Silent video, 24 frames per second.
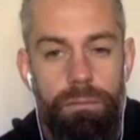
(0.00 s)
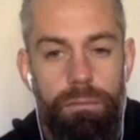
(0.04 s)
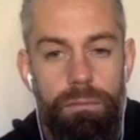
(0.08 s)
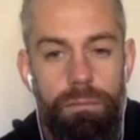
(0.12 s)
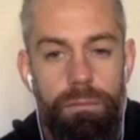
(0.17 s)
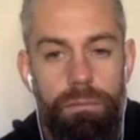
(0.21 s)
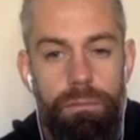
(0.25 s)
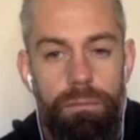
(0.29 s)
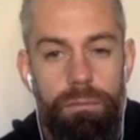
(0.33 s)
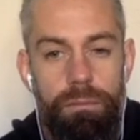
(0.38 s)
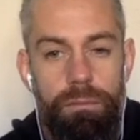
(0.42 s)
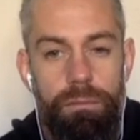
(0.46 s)

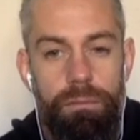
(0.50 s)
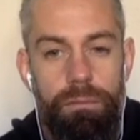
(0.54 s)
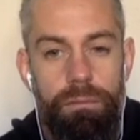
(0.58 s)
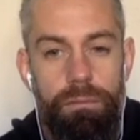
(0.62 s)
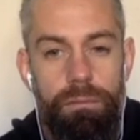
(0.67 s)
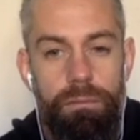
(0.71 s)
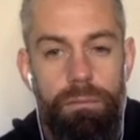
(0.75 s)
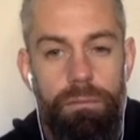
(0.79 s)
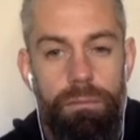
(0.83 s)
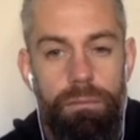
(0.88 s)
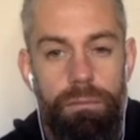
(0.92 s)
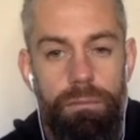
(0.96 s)

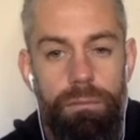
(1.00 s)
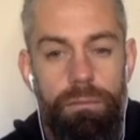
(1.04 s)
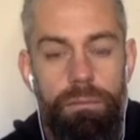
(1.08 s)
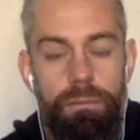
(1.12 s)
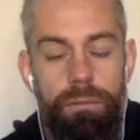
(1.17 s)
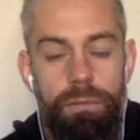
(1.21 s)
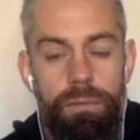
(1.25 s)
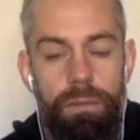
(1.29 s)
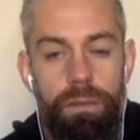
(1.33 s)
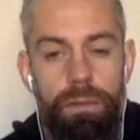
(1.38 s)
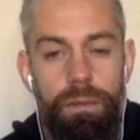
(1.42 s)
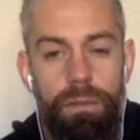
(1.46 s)

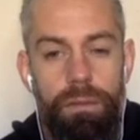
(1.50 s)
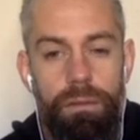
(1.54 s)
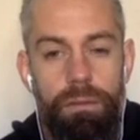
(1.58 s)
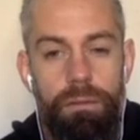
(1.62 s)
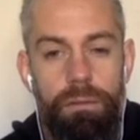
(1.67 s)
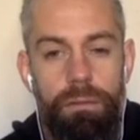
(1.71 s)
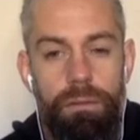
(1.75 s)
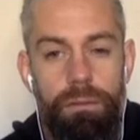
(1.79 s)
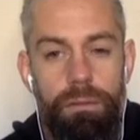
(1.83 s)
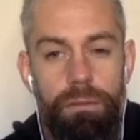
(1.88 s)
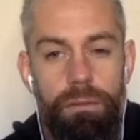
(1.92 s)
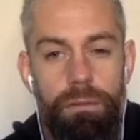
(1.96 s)

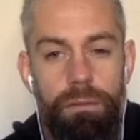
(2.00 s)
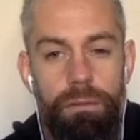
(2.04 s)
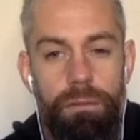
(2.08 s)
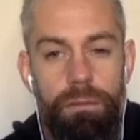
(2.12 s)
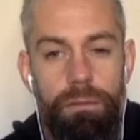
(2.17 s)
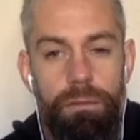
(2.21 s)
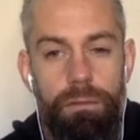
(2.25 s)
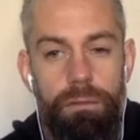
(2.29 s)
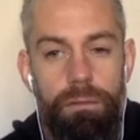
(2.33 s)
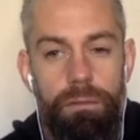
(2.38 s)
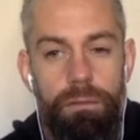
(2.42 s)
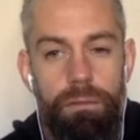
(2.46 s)

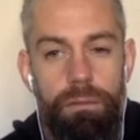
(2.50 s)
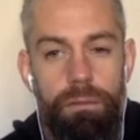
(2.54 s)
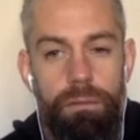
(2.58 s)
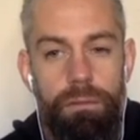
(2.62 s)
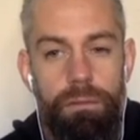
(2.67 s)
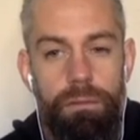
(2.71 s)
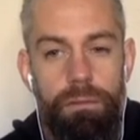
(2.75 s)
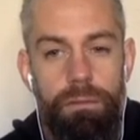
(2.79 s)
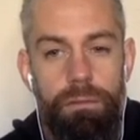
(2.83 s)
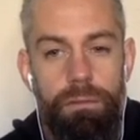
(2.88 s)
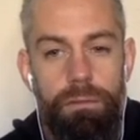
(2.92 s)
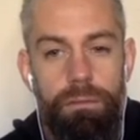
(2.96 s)

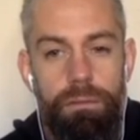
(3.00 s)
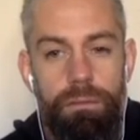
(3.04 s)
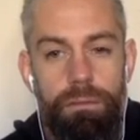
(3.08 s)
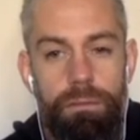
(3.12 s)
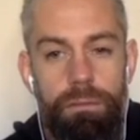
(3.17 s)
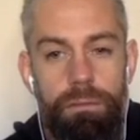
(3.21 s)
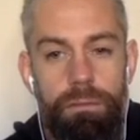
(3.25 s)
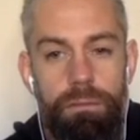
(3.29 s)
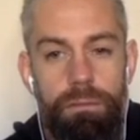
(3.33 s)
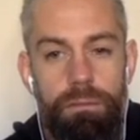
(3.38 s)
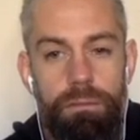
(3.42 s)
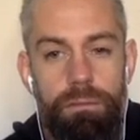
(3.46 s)

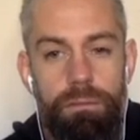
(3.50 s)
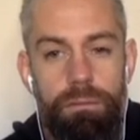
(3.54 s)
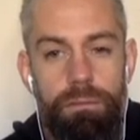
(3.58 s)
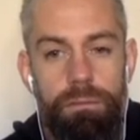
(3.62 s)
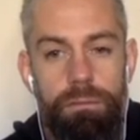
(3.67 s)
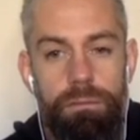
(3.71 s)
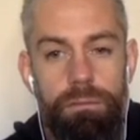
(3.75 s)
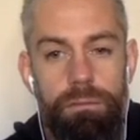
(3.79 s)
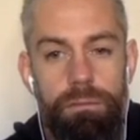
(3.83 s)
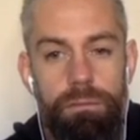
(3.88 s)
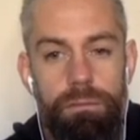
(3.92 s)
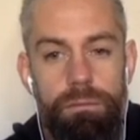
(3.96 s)

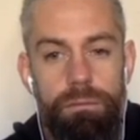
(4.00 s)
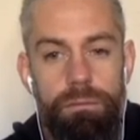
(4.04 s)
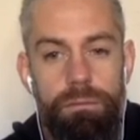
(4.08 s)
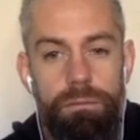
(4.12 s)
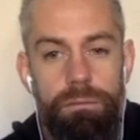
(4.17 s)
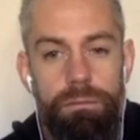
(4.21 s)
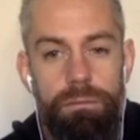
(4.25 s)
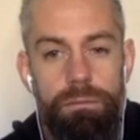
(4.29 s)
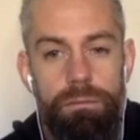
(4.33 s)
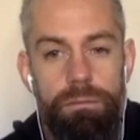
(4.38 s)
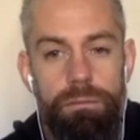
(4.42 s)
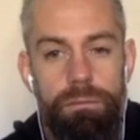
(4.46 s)

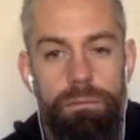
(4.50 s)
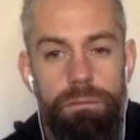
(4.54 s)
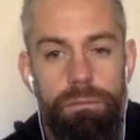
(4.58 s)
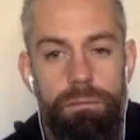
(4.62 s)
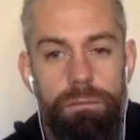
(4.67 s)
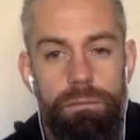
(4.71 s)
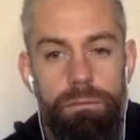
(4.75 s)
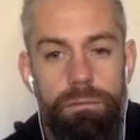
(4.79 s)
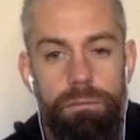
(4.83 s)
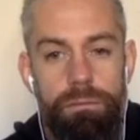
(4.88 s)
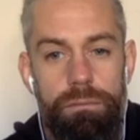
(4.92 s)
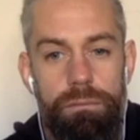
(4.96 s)

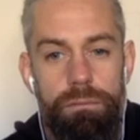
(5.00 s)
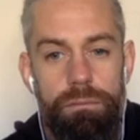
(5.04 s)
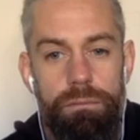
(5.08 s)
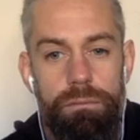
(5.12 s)
(silent)